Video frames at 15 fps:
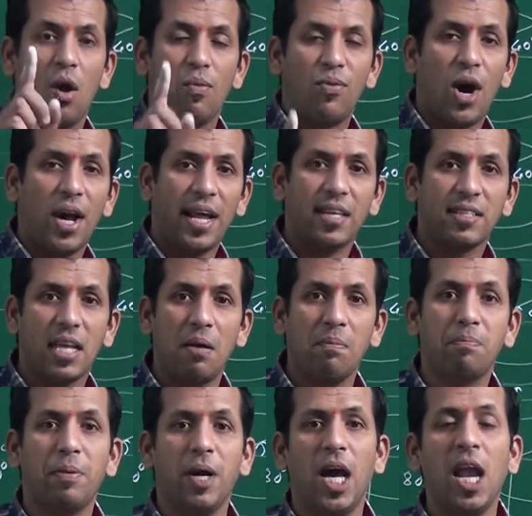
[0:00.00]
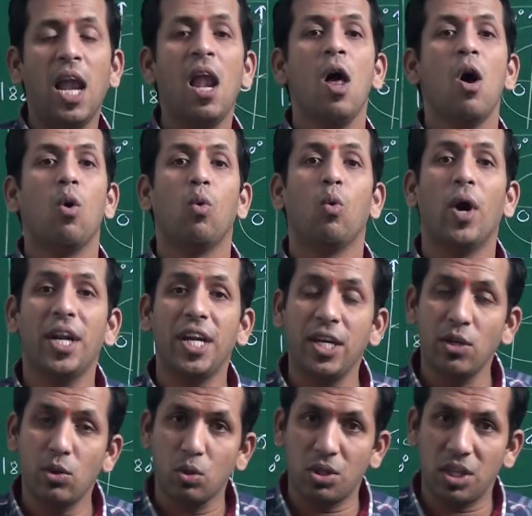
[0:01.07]
For example, 1
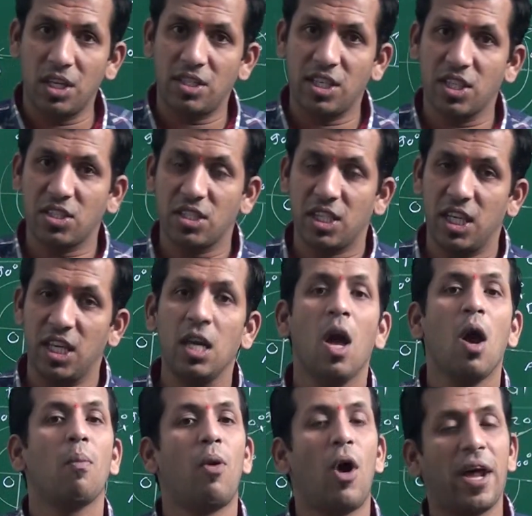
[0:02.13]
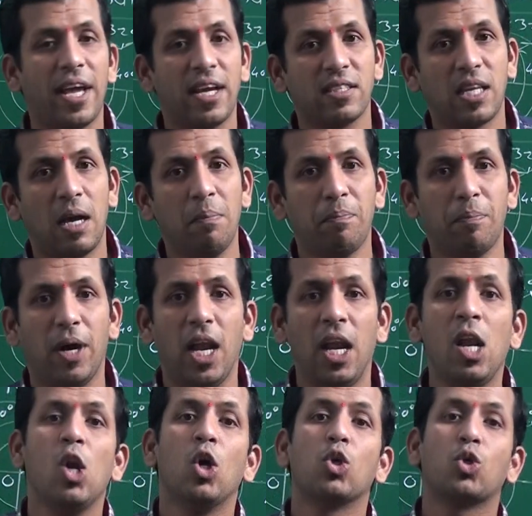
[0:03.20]
into 360. For
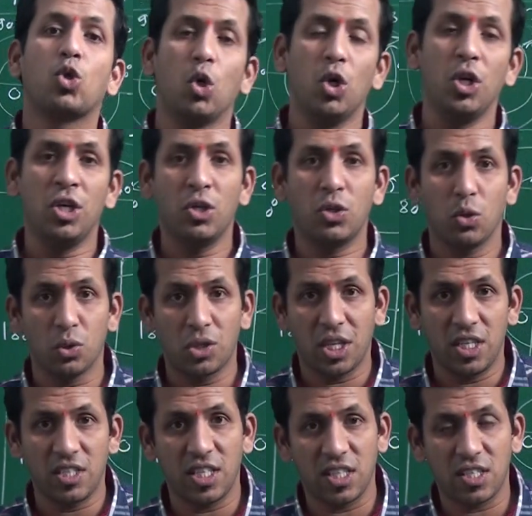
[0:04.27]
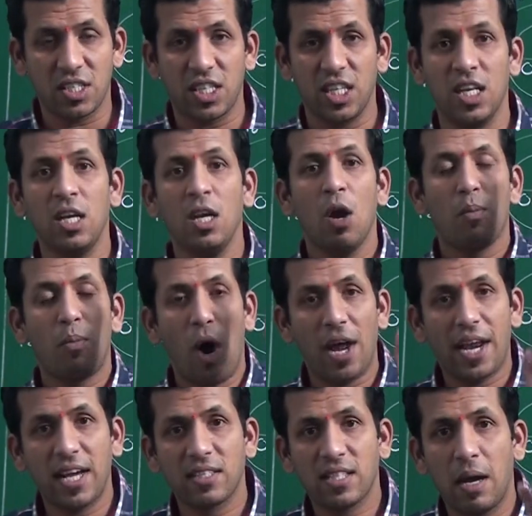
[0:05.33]
example, 2 into 360. For
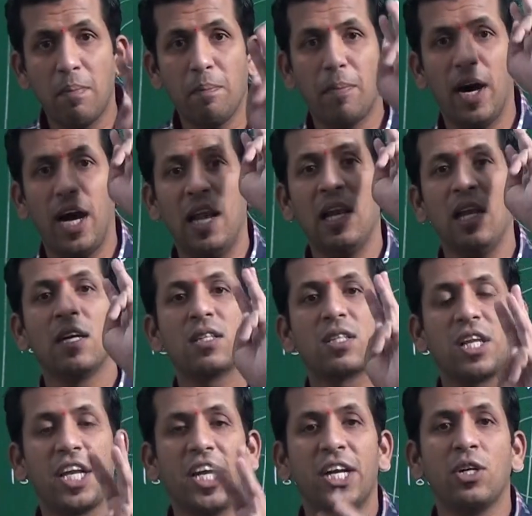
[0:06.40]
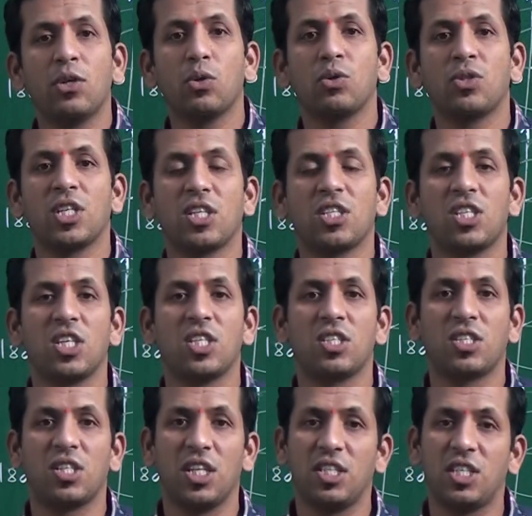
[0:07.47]
example, 3 into
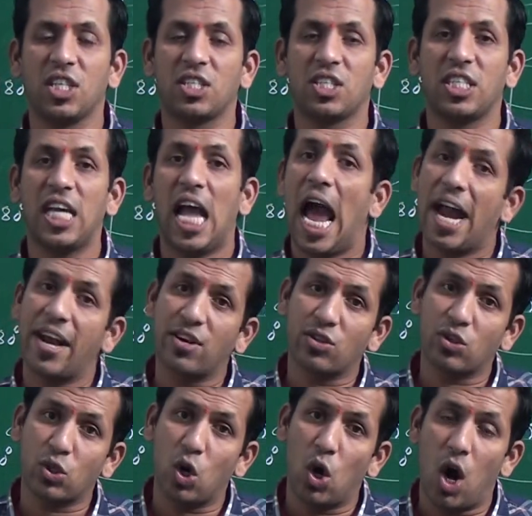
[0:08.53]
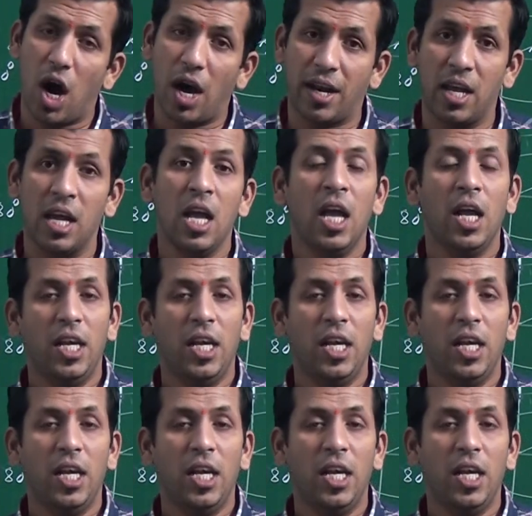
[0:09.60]
360 and so on.